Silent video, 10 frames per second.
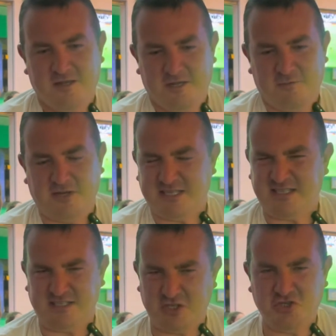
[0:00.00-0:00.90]
But it's
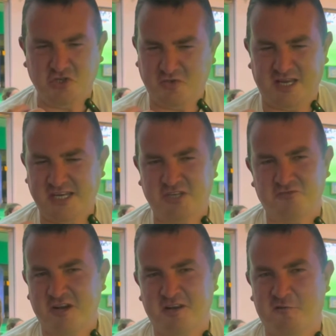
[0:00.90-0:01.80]
the juice that hits you
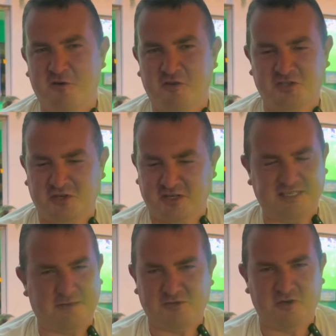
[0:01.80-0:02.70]
right in the front of the tongue.
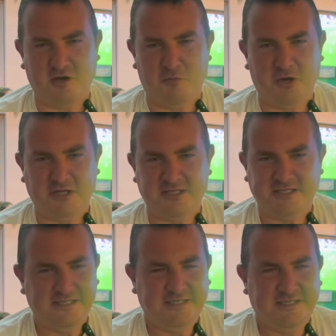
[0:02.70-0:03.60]
It's absolutely brilliant.
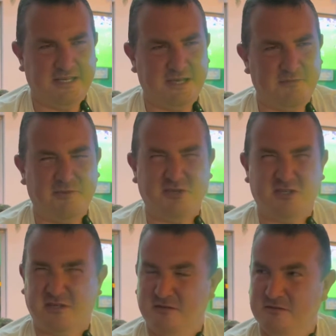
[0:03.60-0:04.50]
It
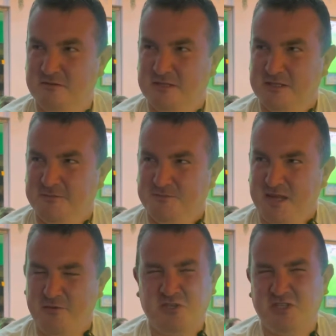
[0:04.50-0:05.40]
was
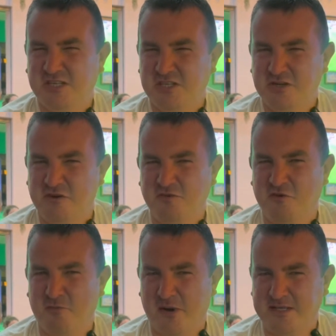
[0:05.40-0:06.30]
€6 for
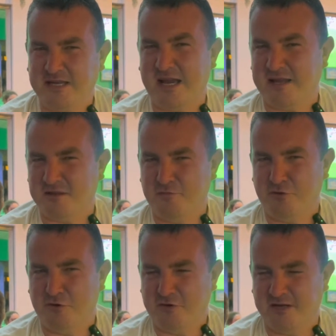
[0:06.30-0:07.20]
a pint at the
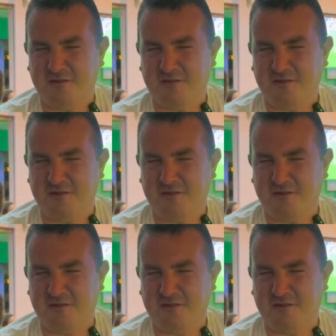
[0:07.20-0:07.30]
brewery.